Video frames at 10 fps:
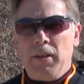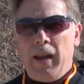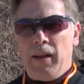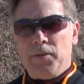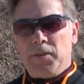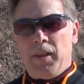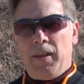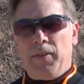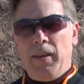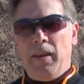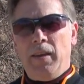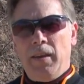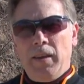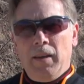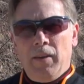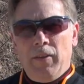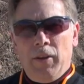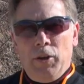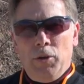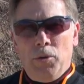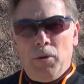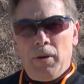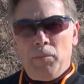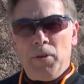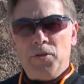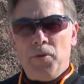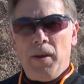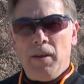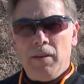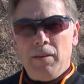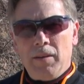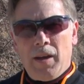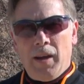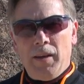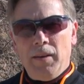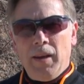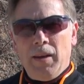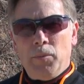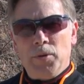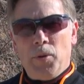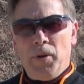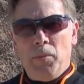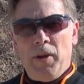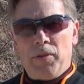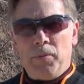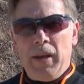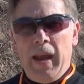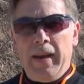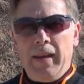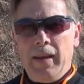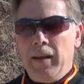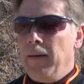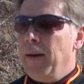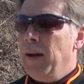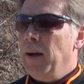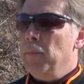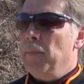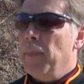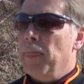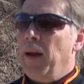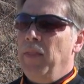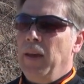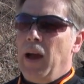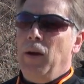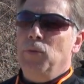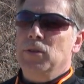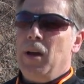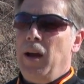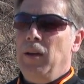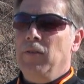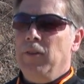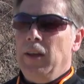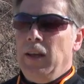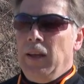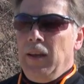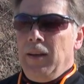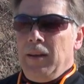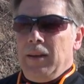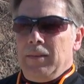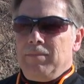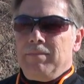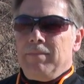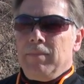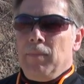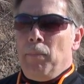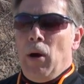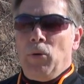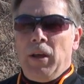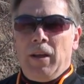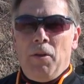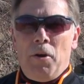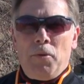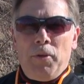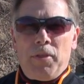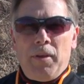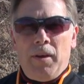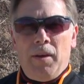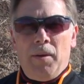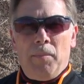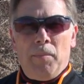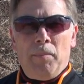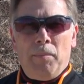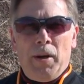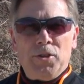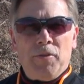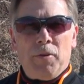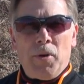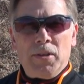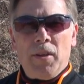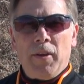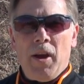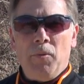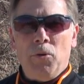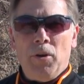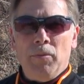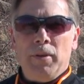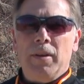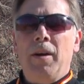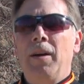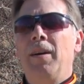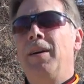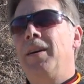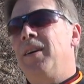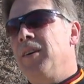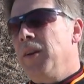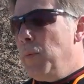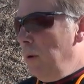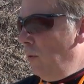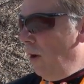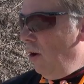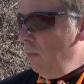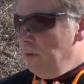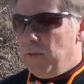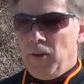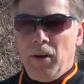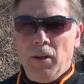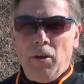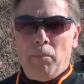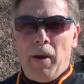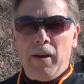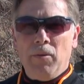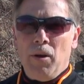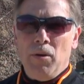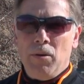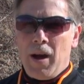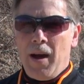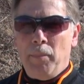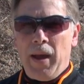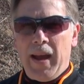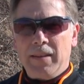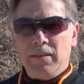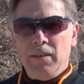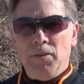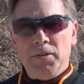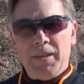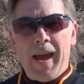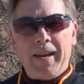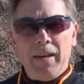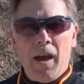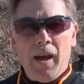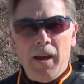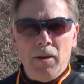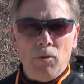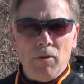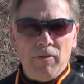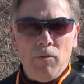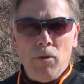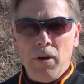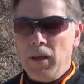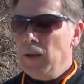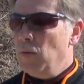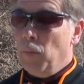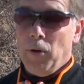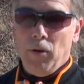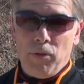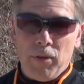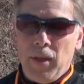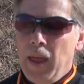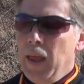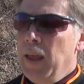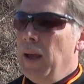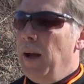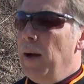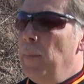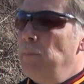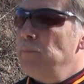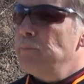announced that the, the new mystery gun was going to be a 380, um, I think I was kind of moaning along with uh, much of the rest of the gun world. But, oh, you know, we were all hoping for a little micro compact single stack 9 or 40 or both. Um,